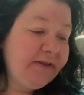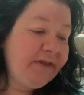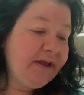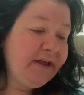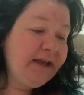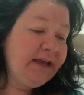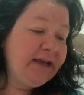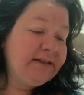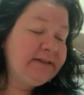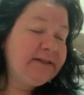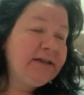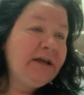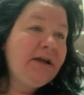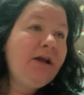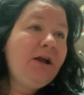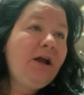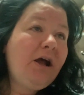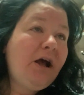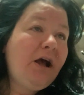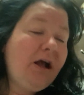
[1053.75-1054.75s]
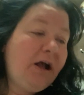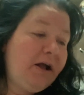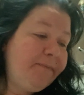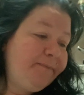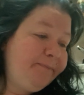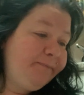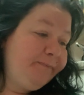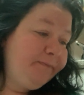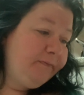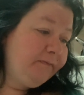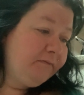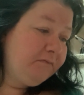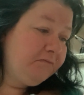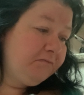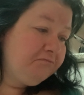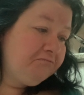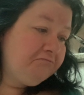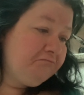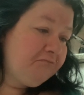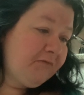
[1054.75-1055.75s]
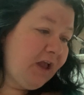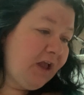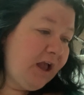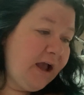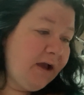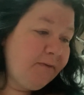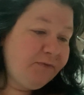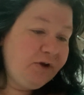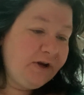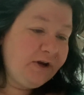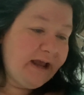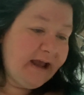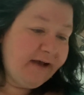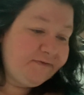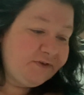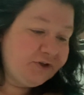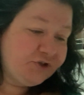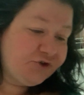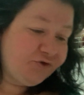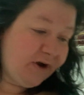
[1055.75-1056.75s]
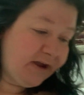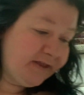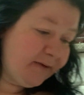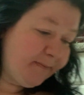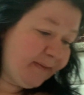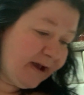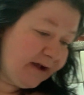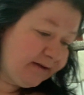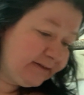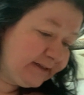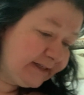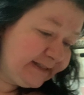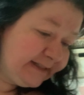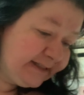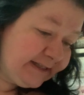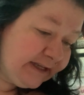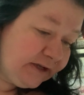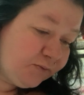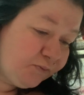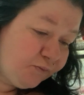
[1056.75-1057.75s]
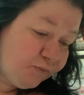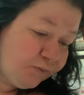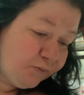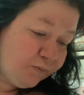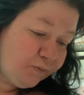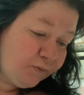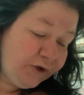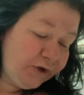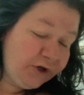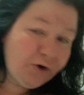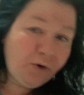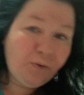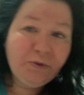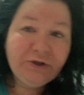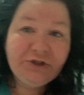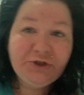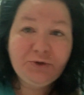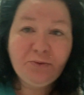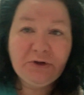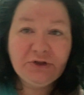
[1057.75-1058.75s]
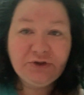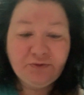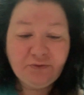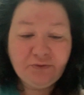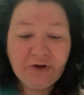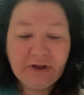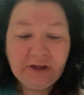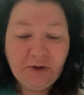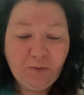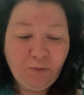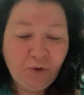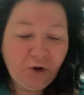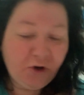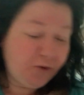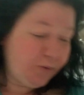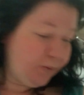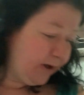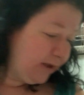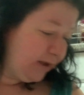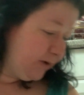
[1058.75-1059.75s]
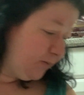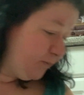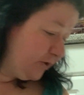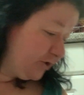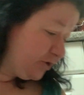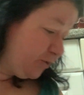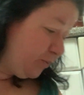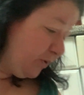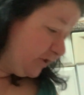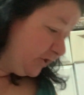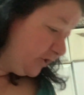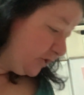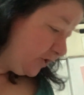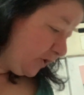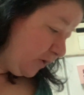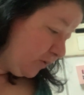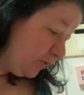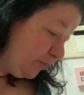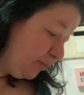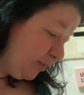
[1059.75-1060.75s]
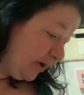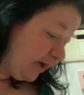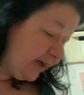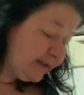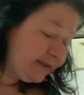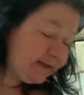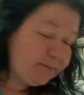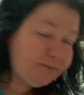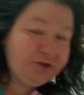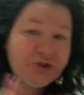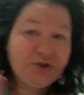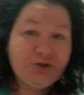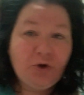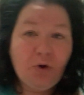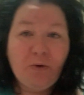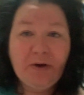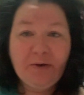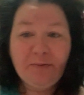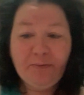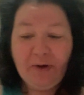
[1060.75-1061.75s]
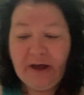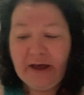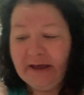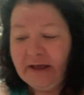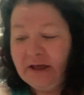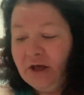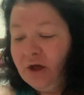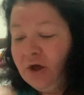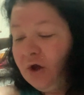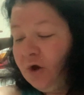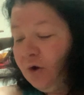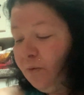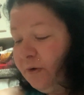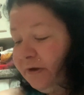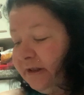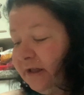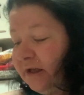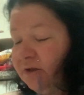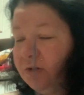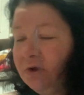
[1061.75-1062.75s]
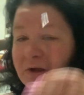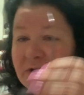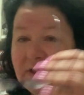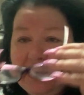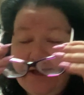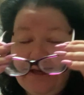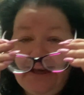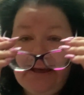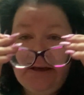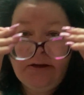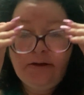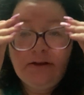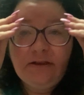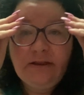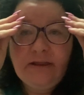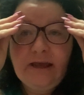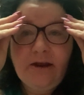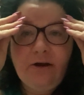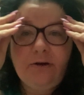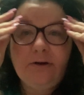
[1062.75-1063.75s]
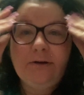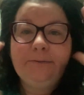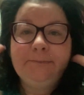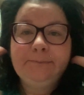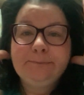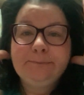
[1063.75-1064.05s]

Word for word: thing is, um, I'm going to have to try them out to see, you know, which ones really work well and which ones don't, because I'm just going by what they look like there.